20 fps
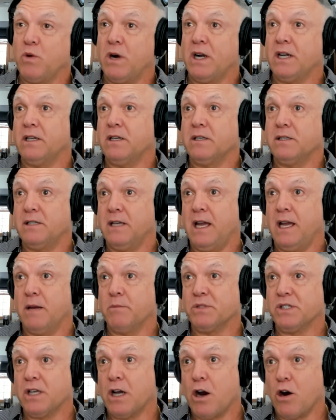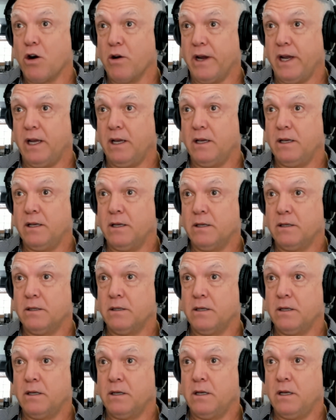wanted to say I'm sorry.
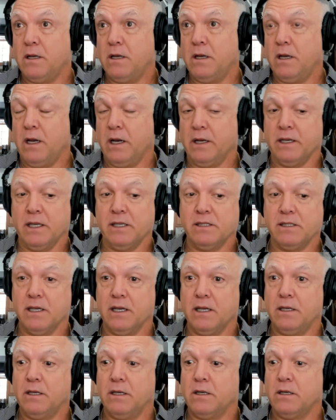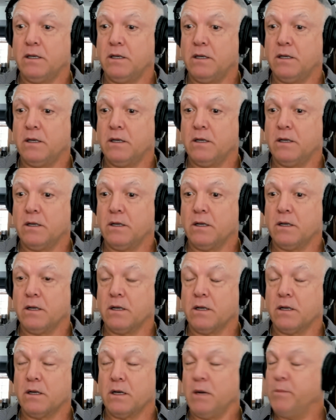And I said,
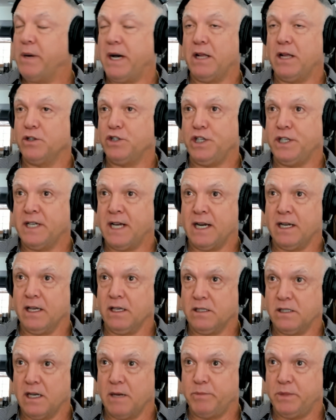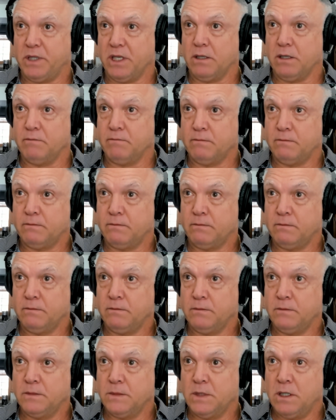apology not accepted.
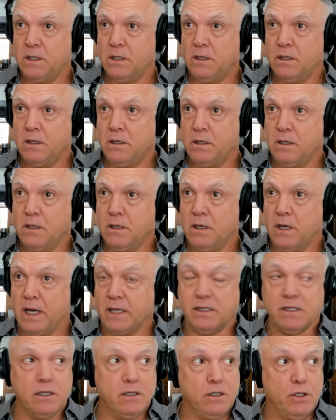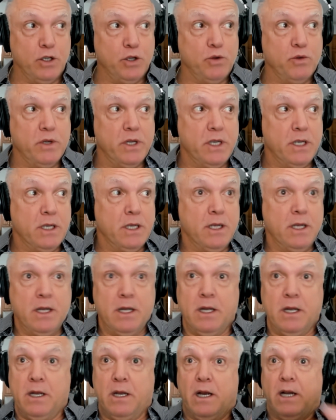I said, dude,
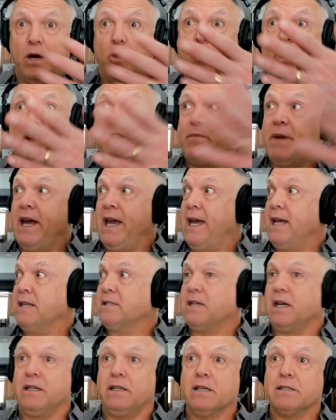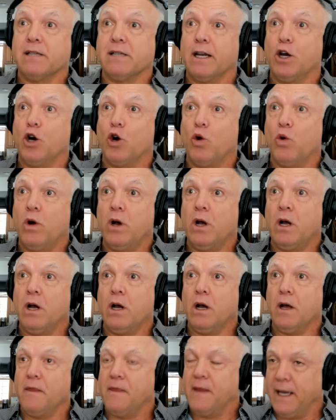and I waved my hands like this. I go,
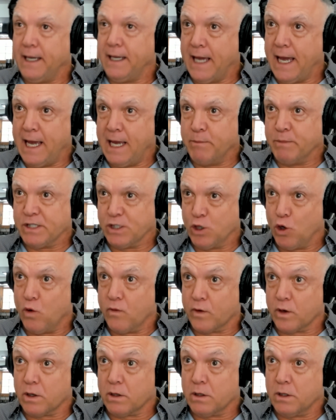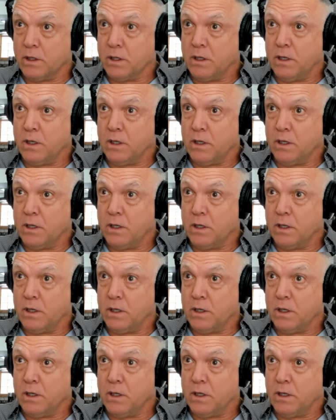the game is over.